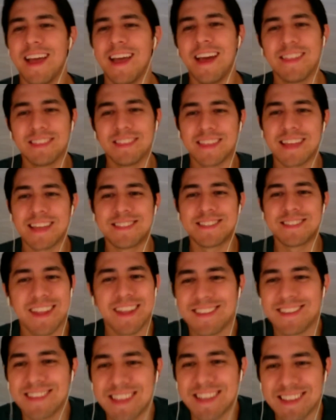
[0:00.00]
That's
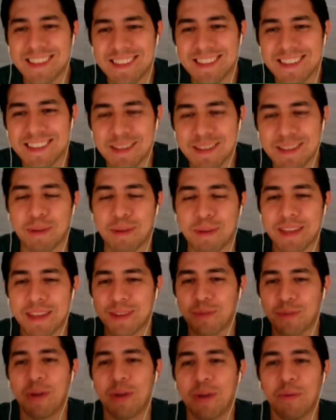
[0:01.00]
probably not
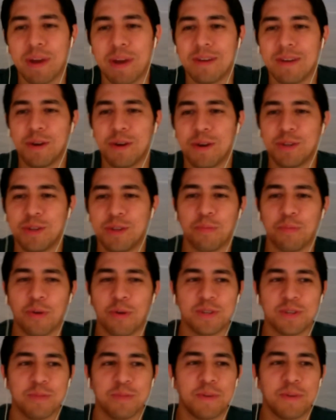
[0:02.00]
the right way to
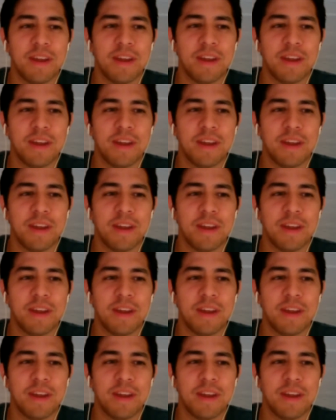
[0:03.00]
approach it, but